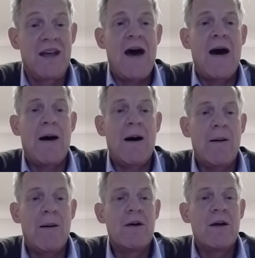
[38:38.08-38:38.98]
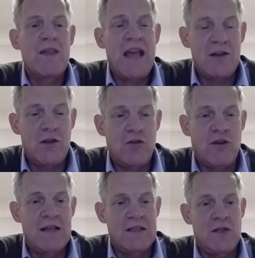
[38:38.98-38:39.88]
the energy
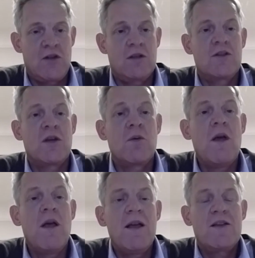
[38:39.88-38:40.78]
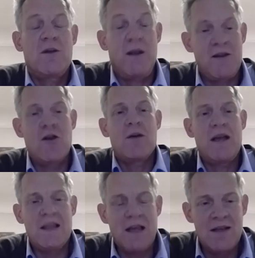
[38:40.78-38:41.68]
transition to
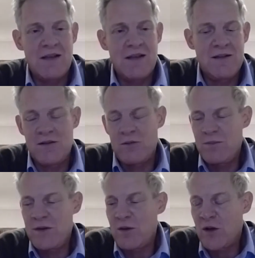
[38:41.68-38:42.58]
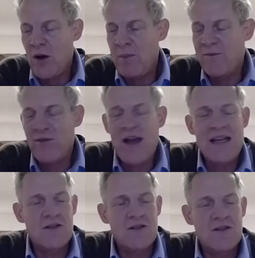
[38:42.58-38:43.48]
in the common phrase,
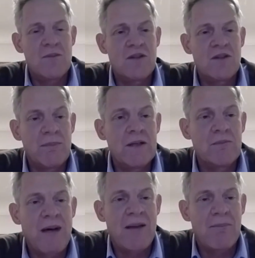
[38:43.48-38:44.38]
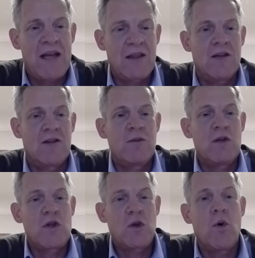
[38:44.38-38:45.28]
in terms of to build back better, to
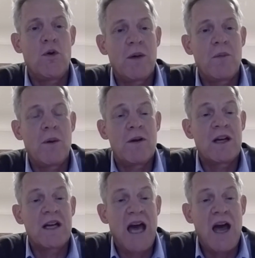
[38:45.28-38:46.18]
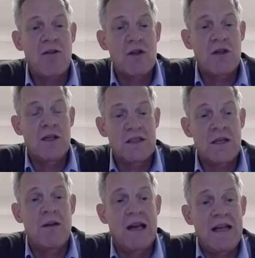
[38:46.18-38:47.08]
ensure that when we're encouraging and
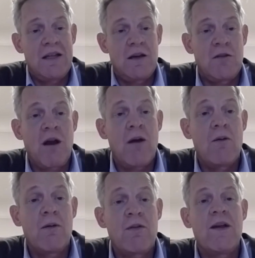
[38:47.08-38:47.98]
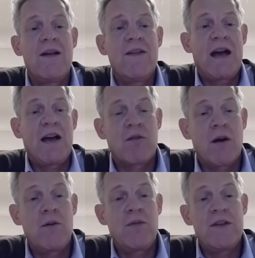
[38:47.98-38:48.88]
stimulating growth, that
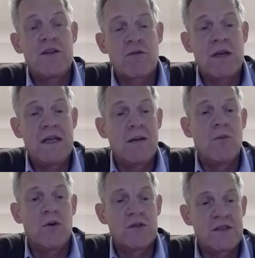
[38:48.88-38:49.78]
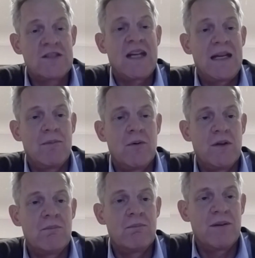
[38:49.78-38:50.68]
growth is greener, more sustainable
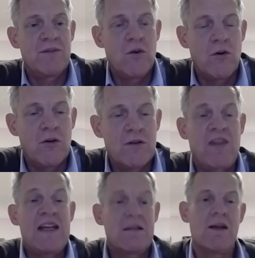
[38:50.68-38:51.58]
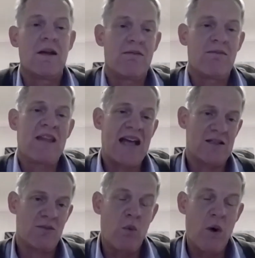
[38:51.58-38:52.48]
than before. So I think
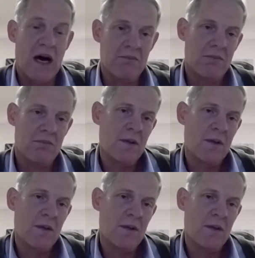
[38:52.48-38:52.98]
that's one.